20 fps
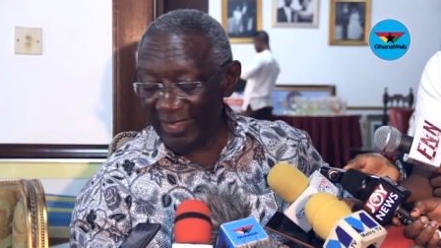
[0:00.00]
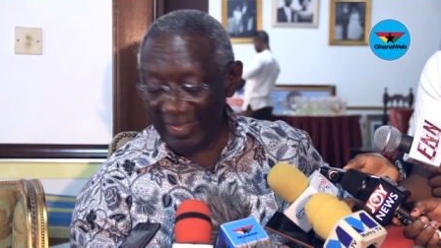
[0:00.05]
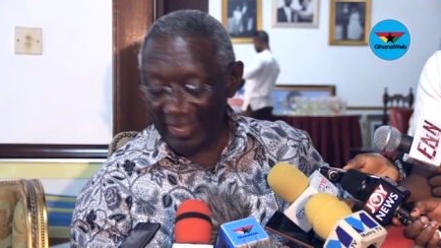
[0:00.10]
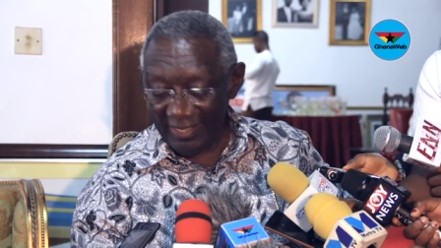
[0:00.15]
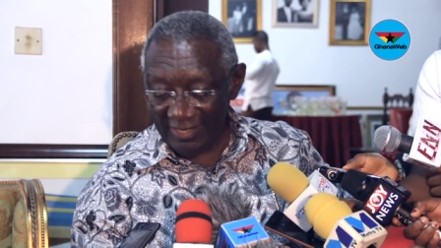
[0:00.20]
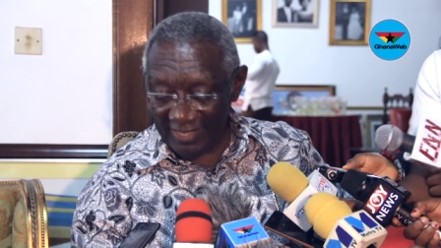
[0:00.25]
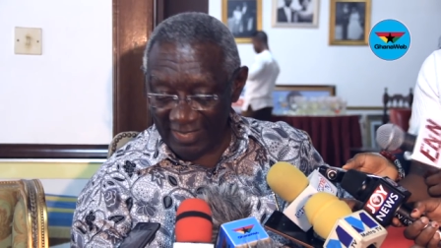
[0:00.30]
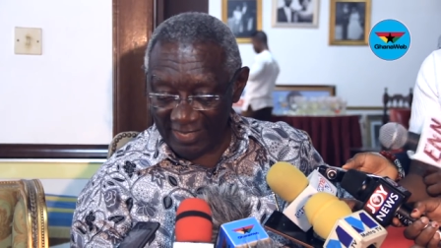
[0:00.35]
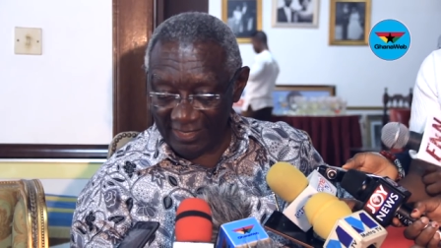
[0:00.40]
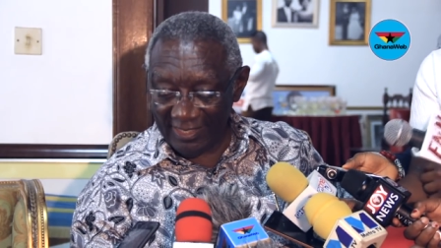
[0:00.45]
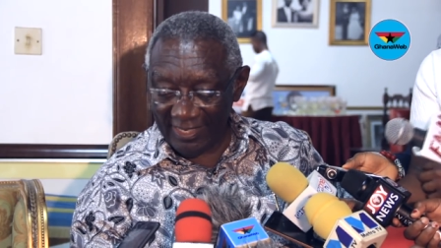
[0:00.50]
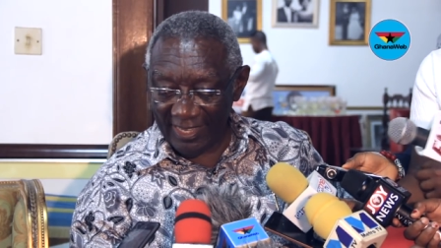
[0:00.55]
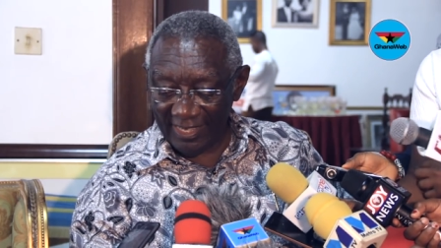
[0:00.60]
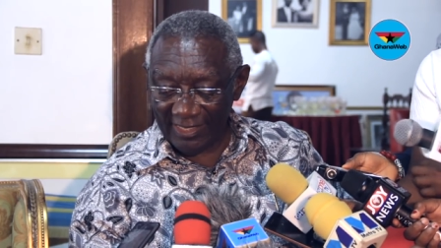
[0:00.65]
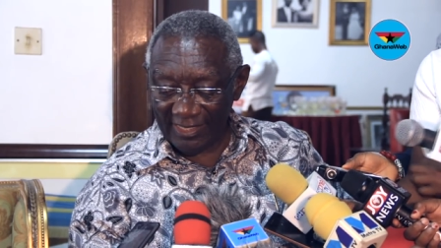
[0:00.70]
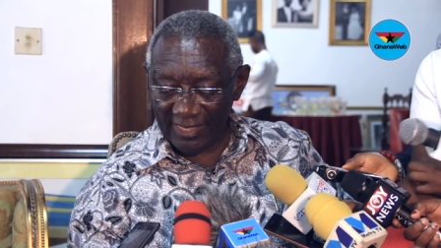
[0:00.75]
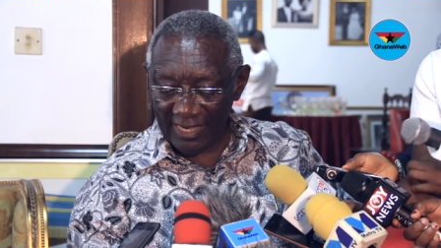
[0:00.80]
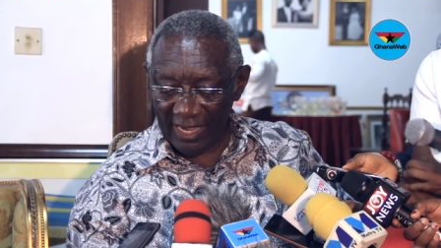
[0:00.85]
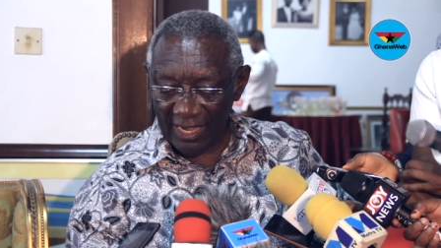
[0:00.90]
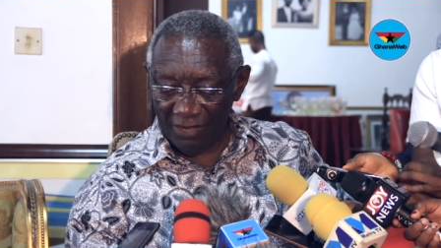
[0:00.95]
It's just
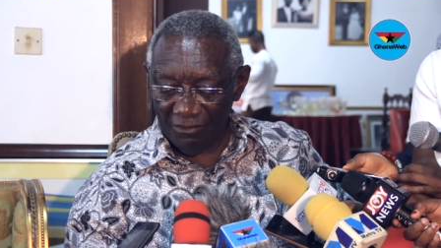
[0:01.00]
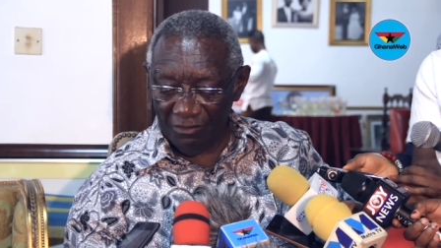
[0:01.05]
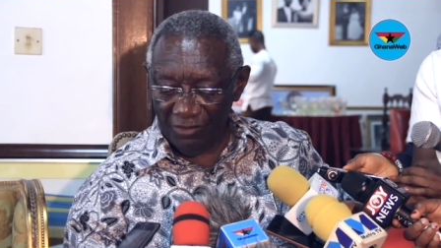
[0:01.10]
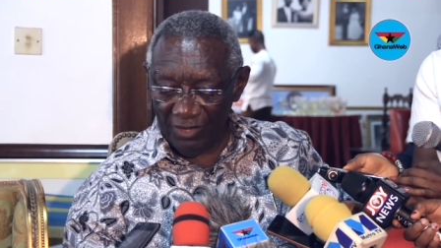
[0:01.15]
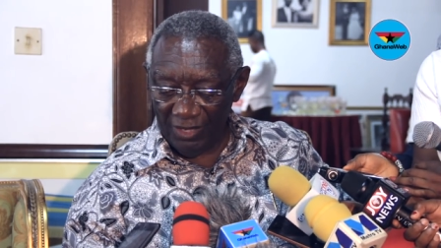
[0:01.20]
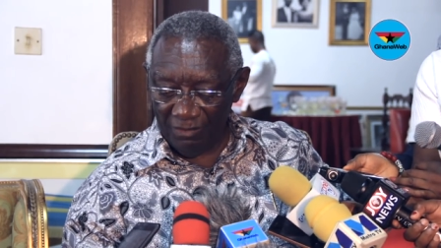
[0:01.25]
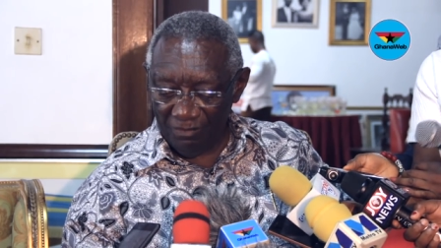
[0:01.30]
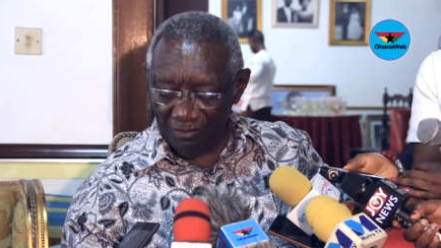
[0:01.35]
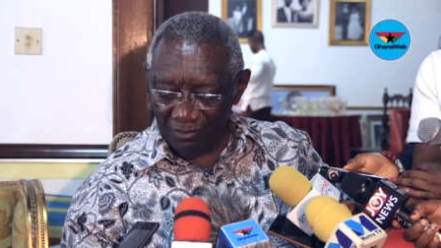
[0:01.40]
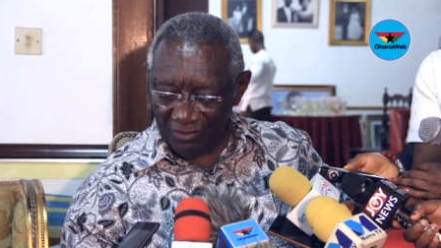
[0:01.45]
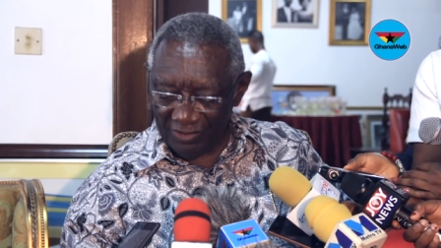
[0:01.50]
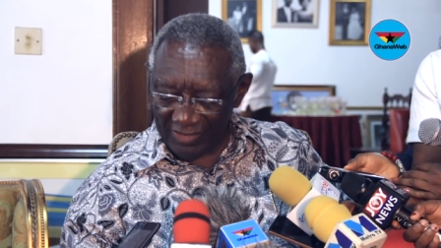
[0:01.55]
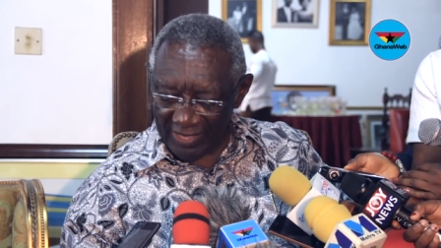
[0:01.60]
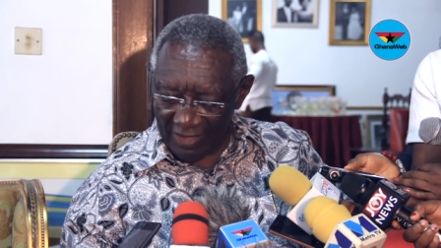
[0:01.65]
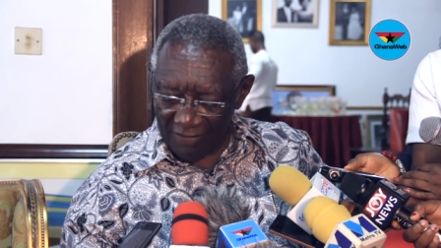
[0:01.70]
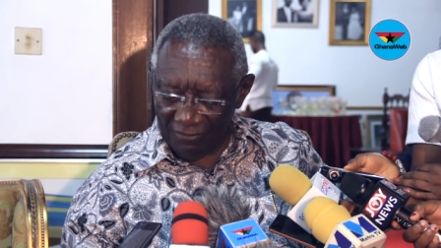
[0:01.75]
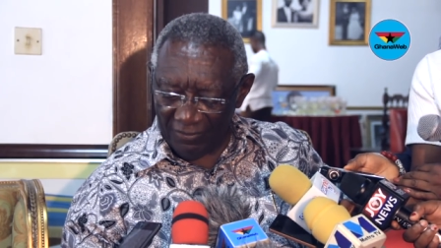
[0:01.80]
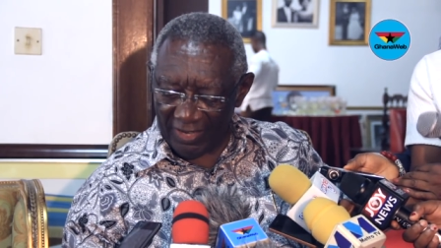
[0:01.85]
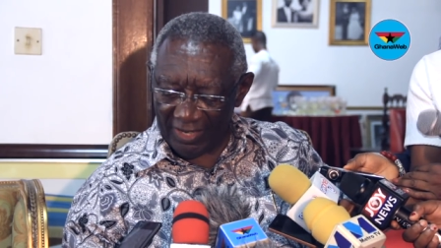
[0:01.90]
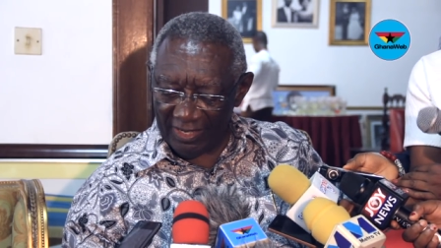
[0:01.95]
that uh, we
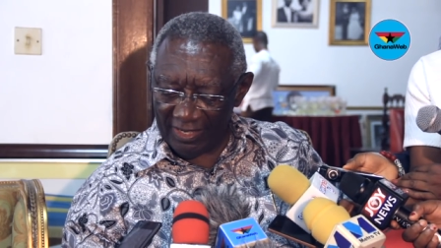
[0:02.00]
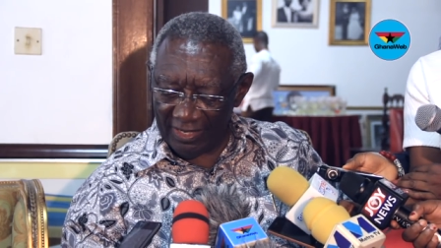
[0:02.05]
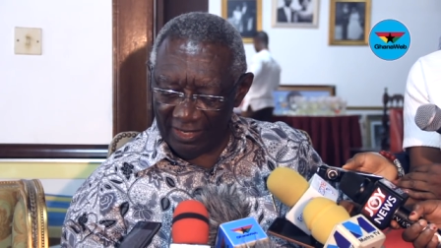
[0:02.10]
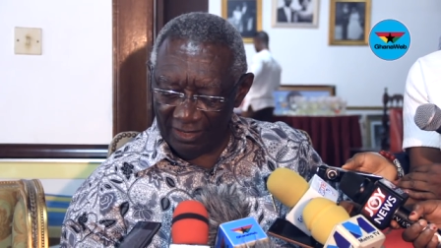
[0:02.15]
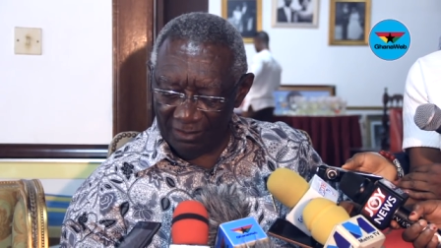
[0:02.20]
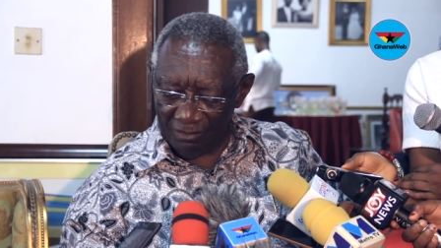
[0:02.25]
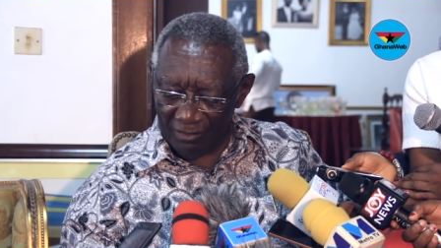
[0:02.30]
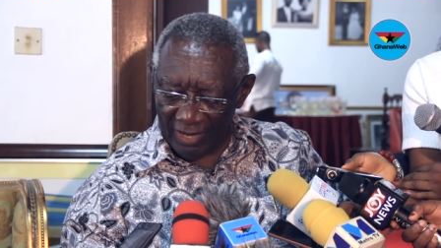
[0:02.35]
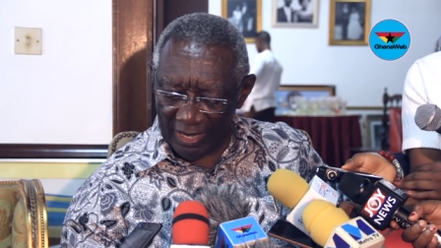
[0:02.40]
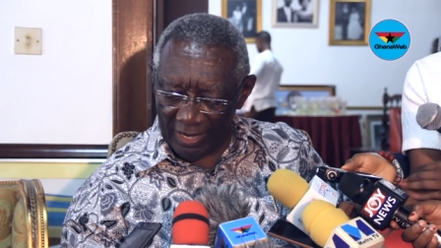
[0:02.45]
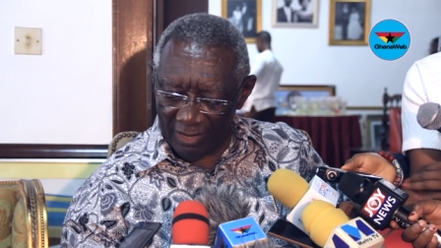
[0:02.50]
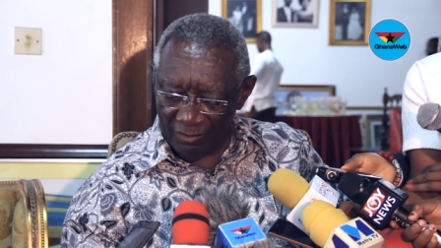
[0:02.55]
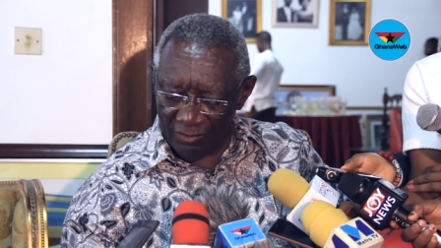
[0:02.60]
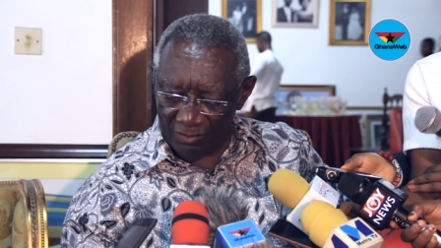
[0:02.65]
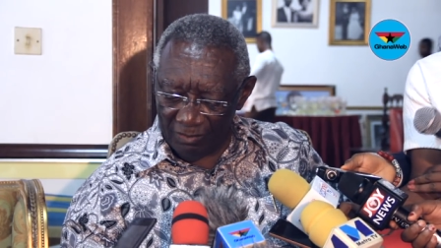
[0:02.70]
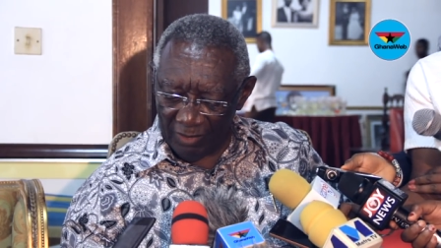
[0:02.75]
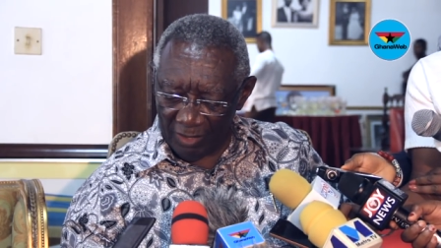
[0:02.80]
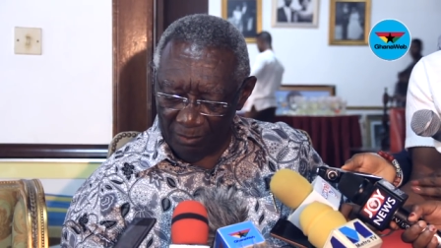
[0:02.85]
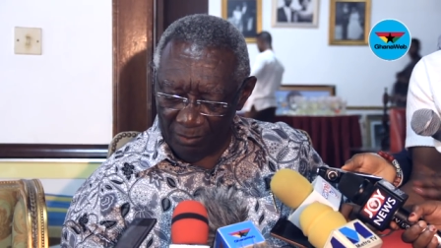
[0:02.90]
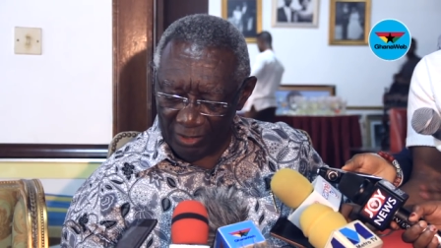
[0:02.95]
suffered the,
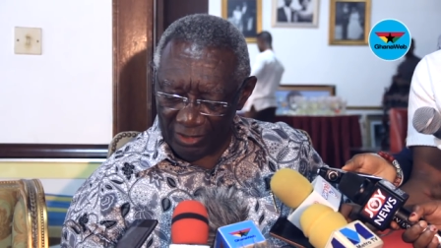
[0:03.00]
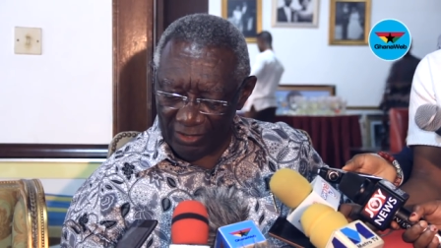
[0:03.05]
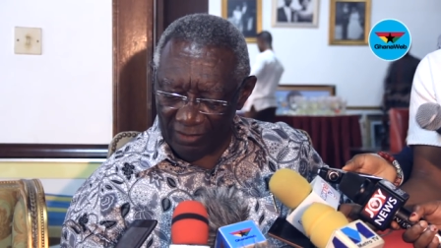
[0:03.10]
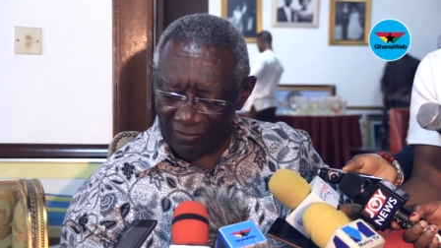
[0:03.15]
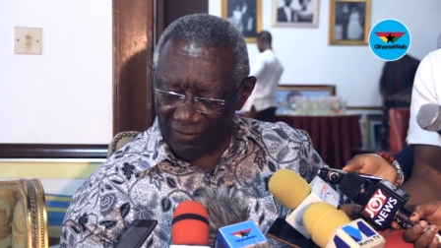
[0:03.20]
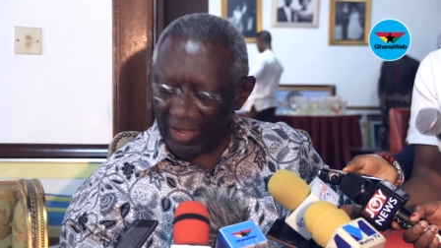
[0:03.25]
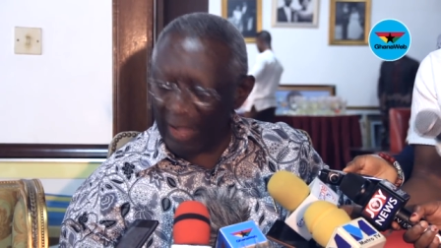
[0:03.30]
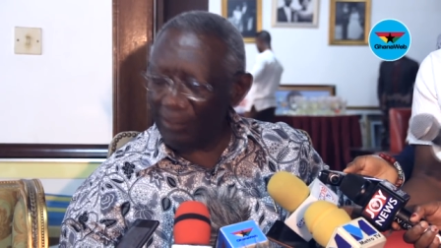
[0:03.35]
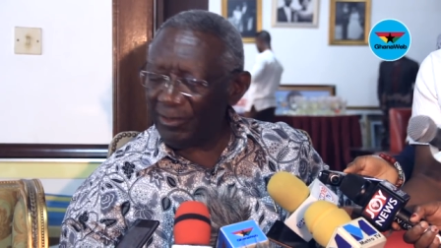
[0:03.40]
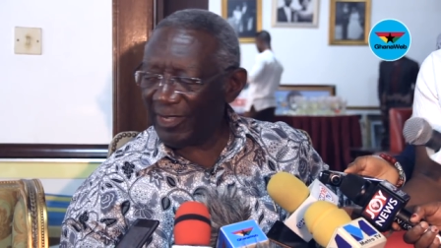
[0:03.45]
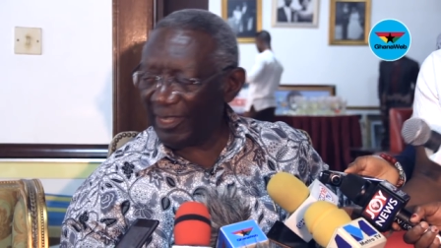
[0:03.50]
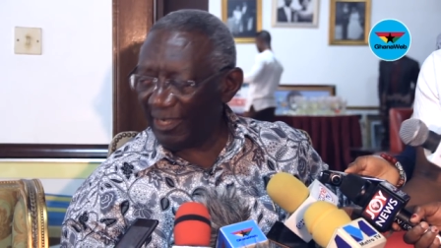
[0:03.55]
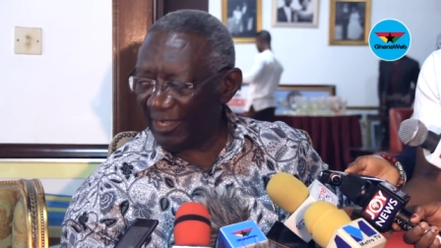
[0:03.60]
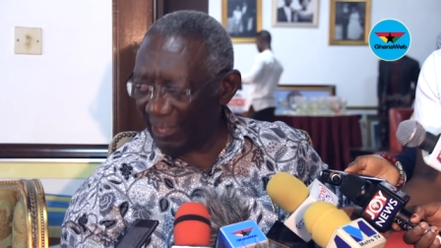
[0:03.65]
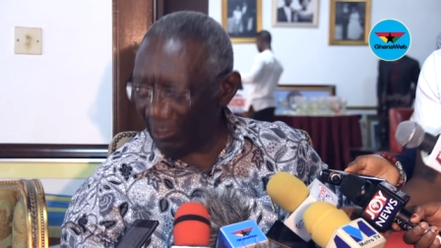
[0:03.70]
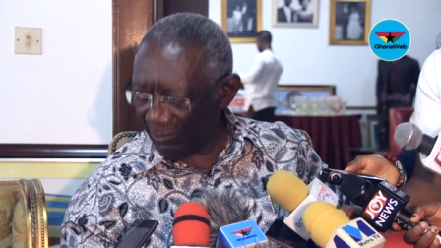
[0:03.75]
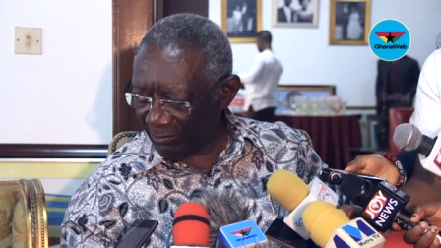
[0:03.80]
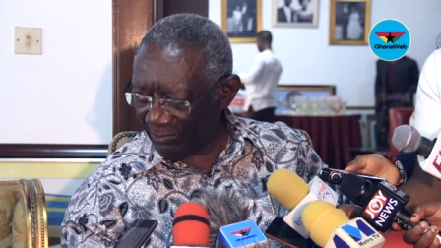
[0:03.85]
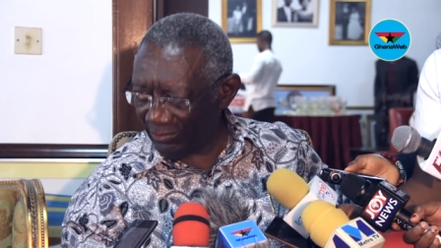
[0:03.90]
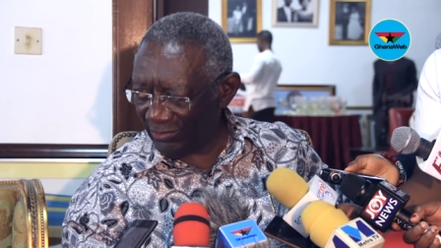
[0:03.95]
a, a, bit of ups and
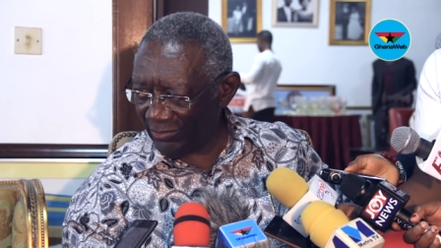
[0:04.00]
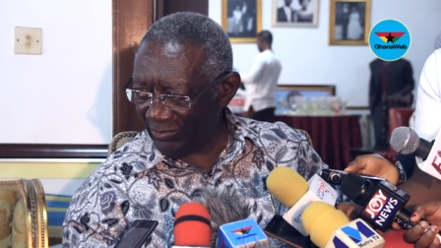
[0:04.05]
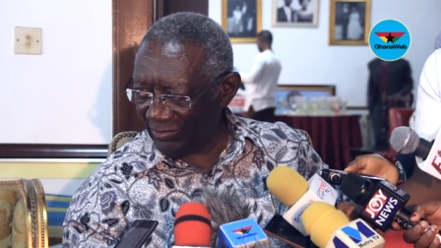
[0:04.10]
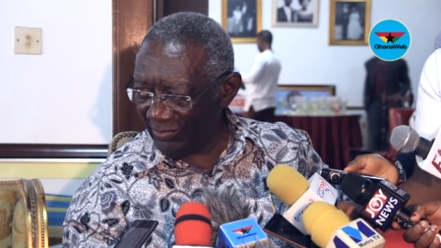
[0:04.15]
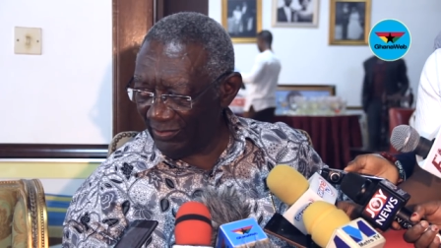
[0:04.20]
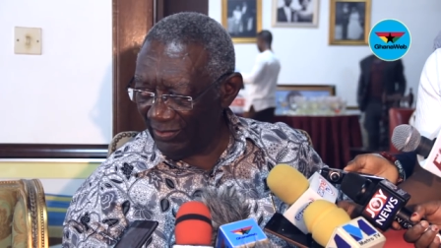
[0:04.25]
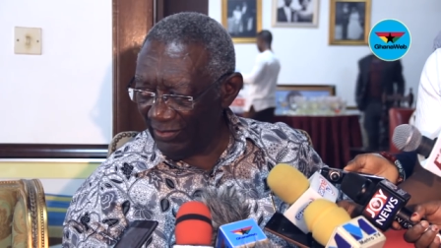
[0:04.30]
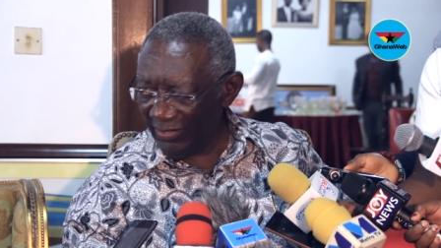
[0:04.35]
downs,